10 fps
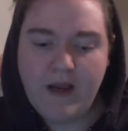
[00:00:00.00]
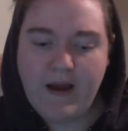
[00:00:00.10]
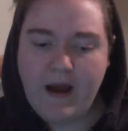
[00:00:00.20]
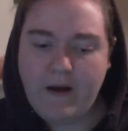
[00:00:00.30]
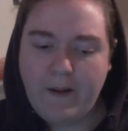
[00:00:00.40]

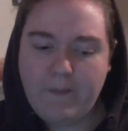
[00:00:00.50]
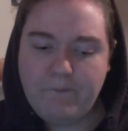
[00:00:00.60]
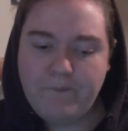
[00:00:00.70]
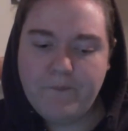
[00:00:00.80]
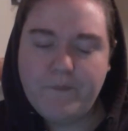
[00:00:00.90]

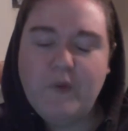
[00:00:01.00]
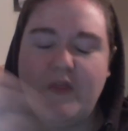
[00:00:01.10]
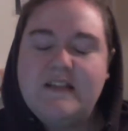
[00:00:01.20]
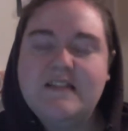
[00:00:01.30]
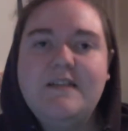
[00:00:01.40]
But
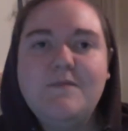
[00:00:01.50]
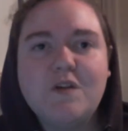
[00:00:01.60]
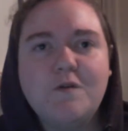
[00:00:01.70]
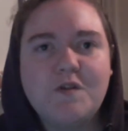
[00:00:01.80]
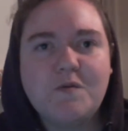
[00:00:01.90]
they seem
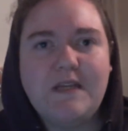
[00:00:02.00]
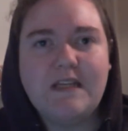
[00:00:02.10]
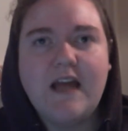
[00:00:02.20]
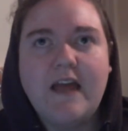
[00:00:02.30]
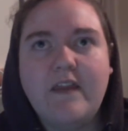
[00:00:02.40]
so sweet,
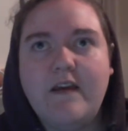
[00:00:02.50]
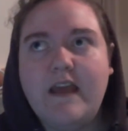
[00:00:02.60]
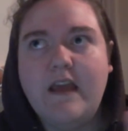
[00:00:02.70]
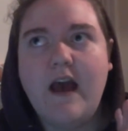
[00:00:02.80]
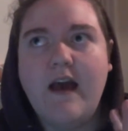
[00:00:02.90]
and
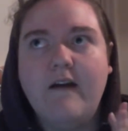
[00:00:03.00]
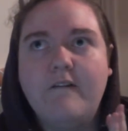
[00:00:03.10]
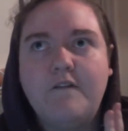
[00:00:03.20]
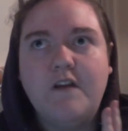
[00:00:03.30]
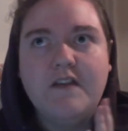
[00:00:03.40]
they
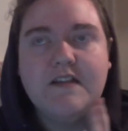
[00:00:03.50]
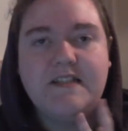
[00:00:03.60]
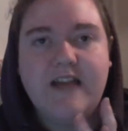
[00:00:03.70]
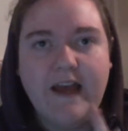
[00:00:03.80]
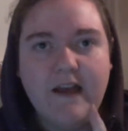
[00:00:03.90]
have done this
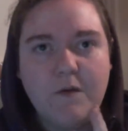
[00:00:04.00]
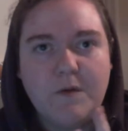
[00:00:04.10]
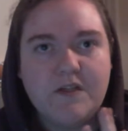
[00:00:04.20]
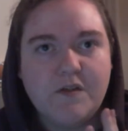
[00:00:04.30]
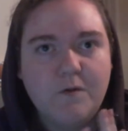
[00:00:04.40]
deck
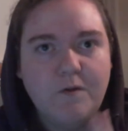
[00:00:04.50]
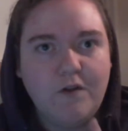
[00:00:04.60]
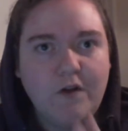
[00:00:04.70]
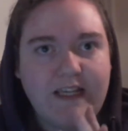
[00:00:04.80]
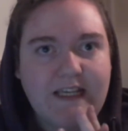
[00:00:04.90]
which is all
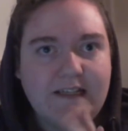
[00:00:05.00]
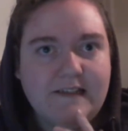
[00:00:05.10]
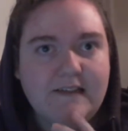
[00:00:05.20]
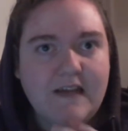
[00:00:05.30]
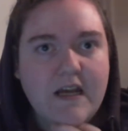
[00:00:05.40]
doggies